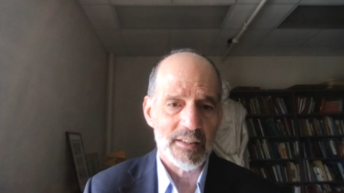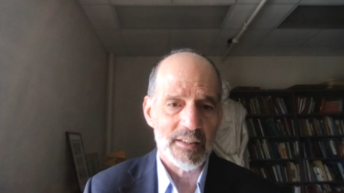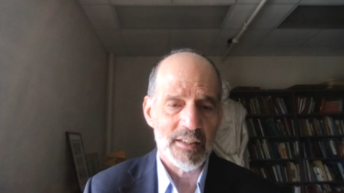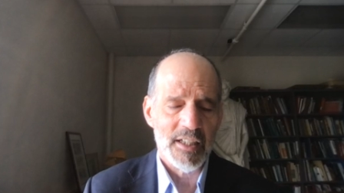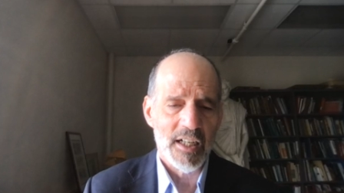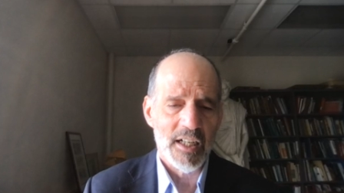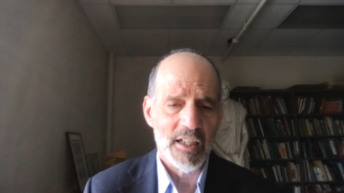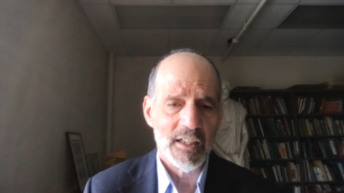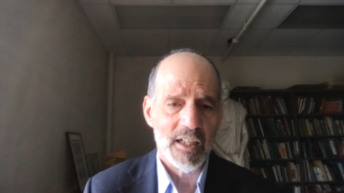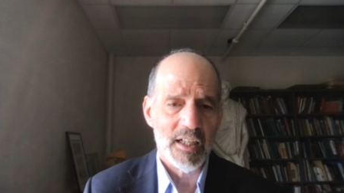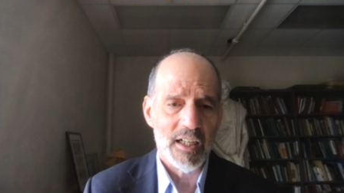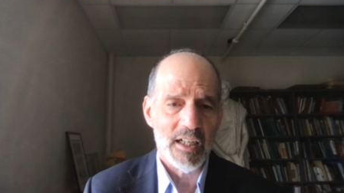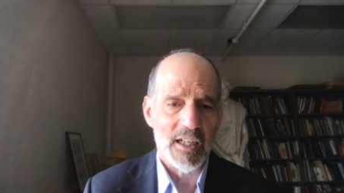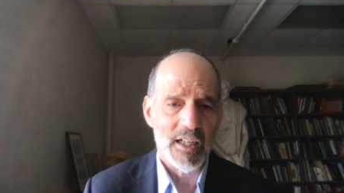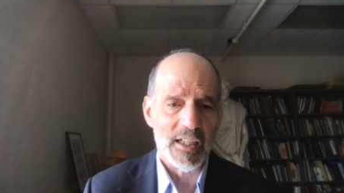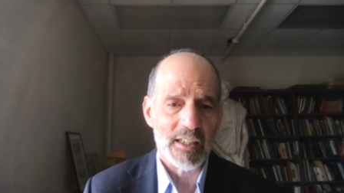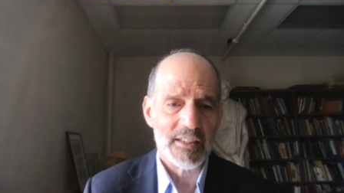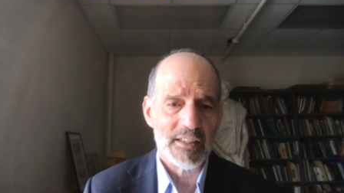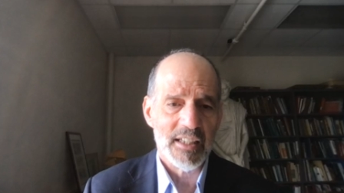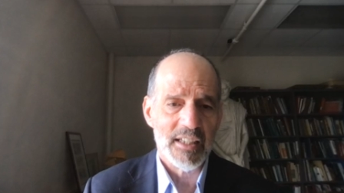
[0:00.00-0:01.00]
Young
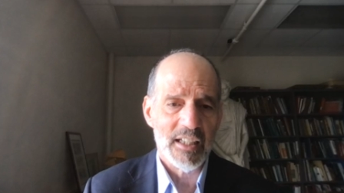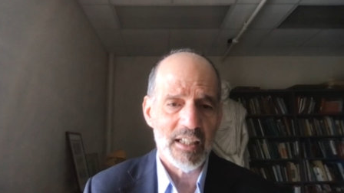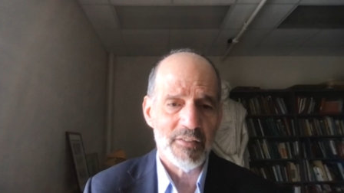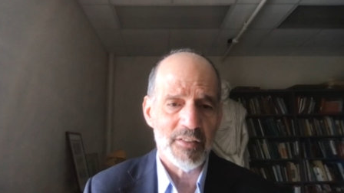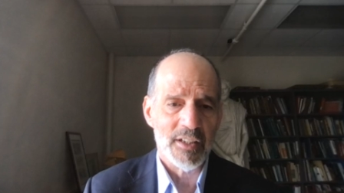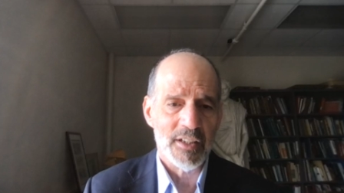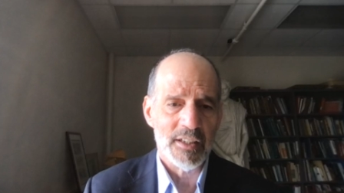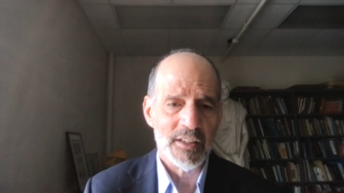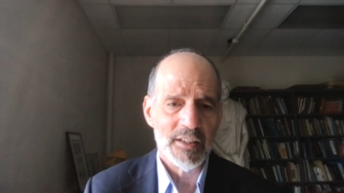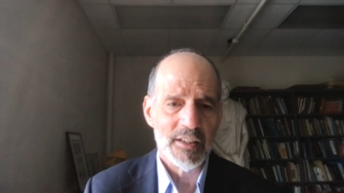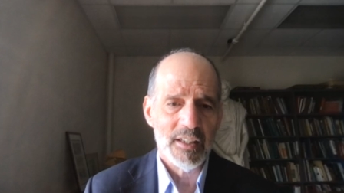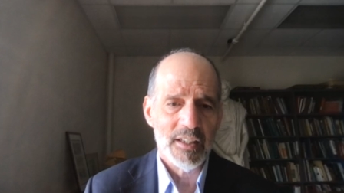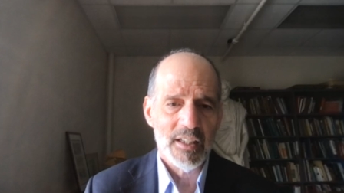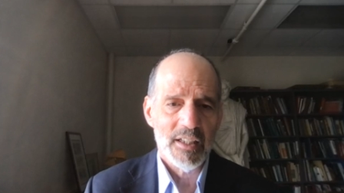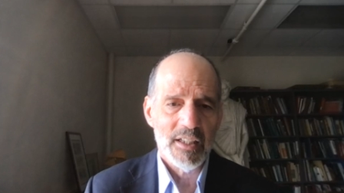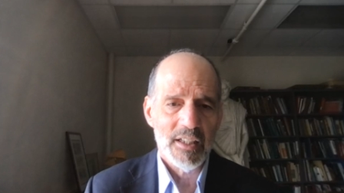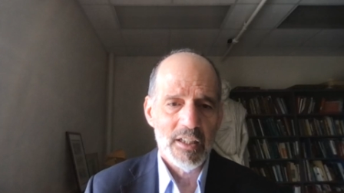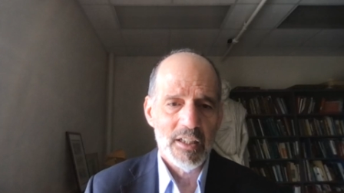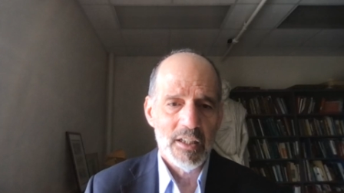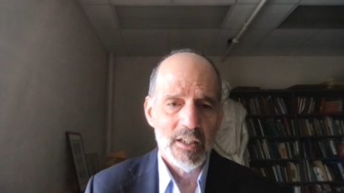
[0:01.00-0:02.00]
Octavian
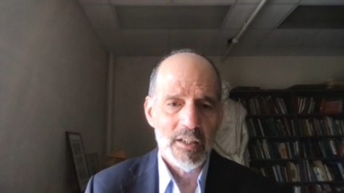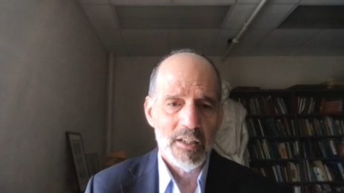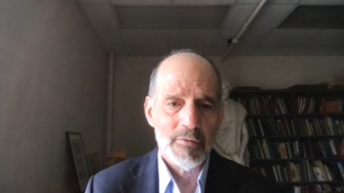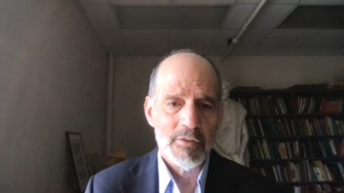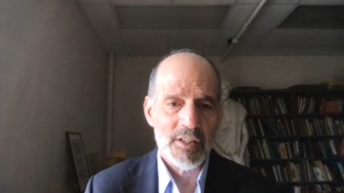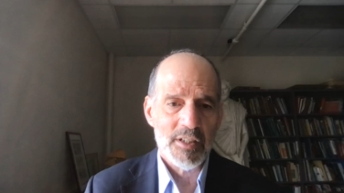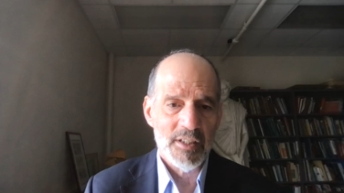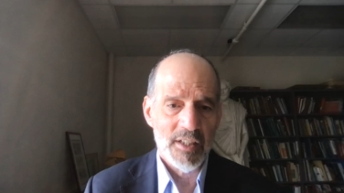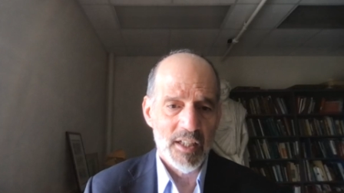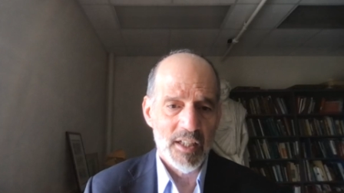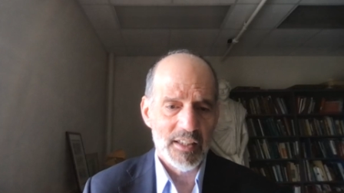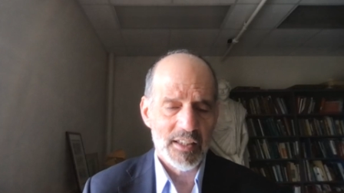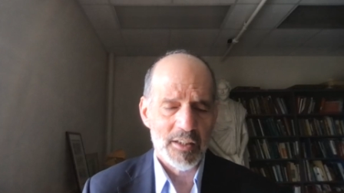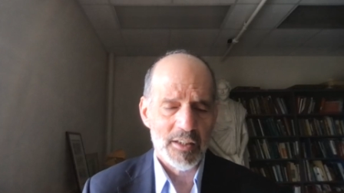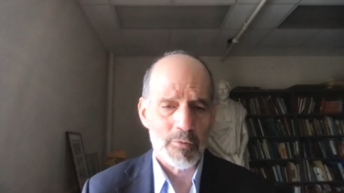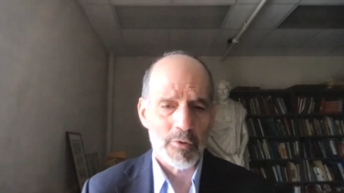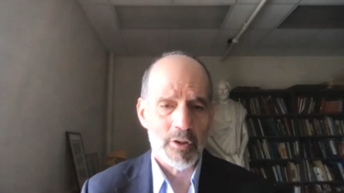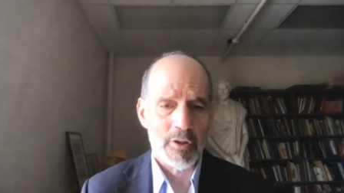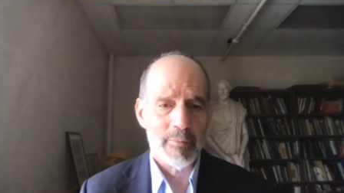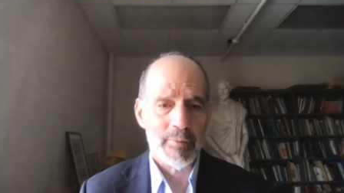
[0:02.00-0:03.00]
was not
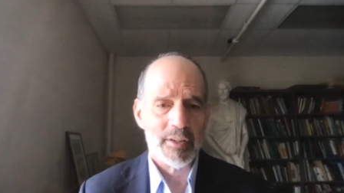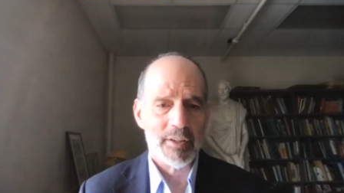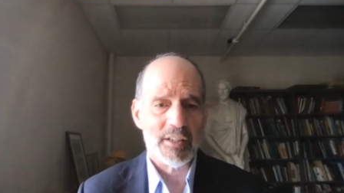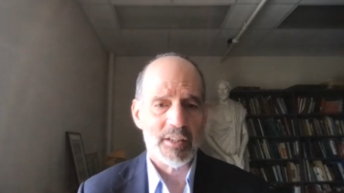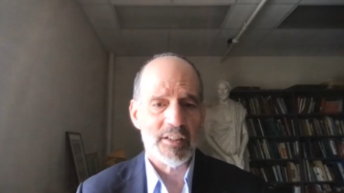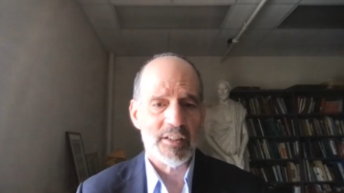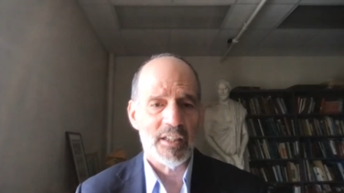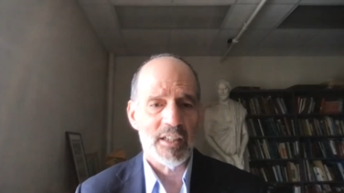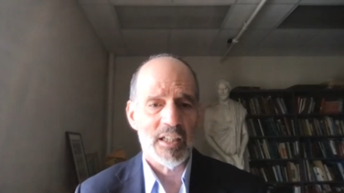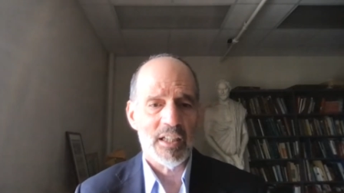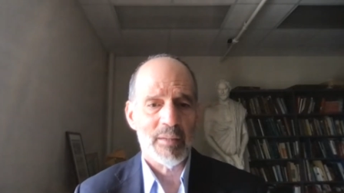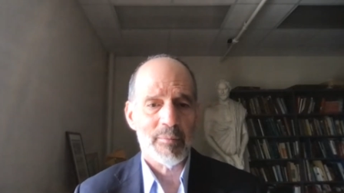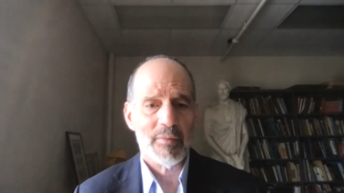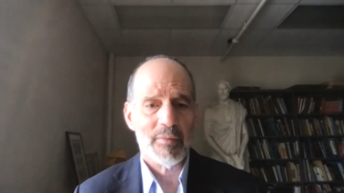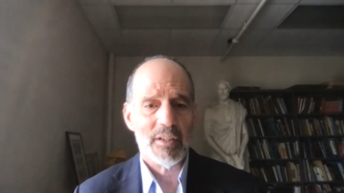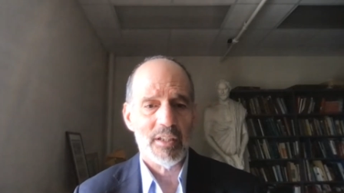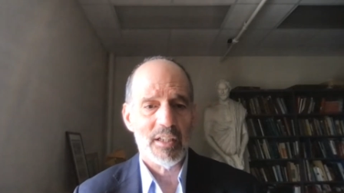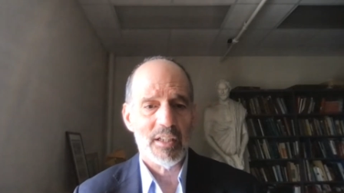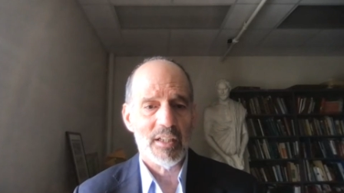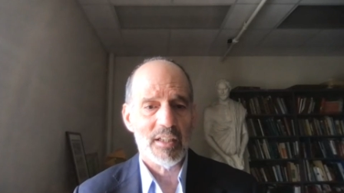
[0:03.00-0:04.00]
in Rome at the
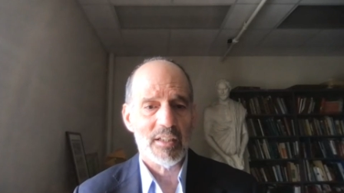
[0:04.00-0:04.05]
time.